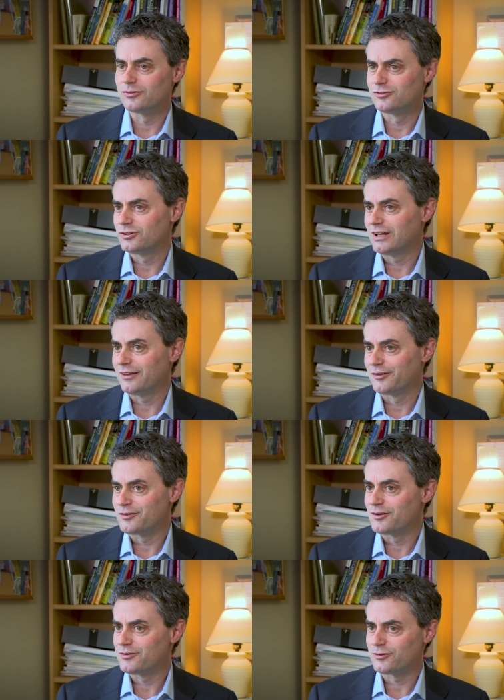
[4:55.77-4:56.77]
gee,
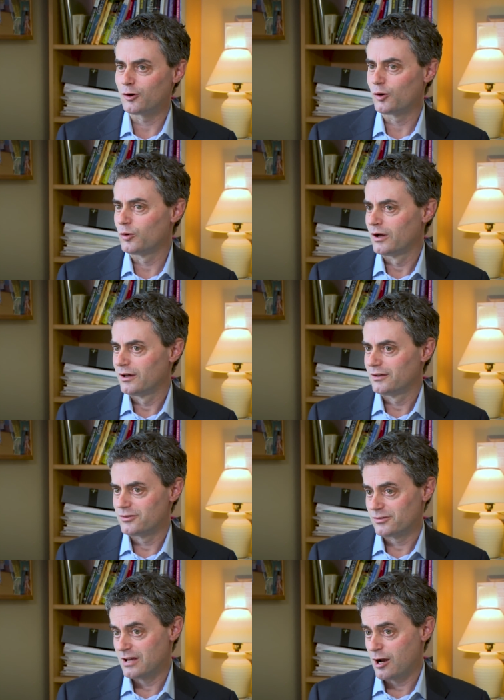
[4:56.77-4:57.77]
this is so
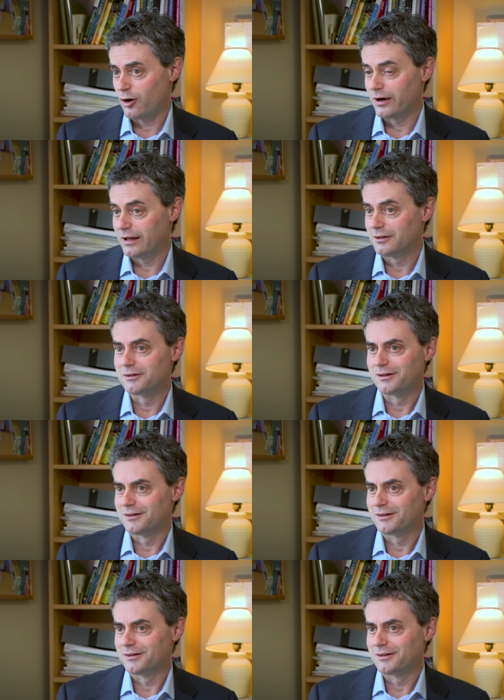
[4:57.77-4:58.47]
scary.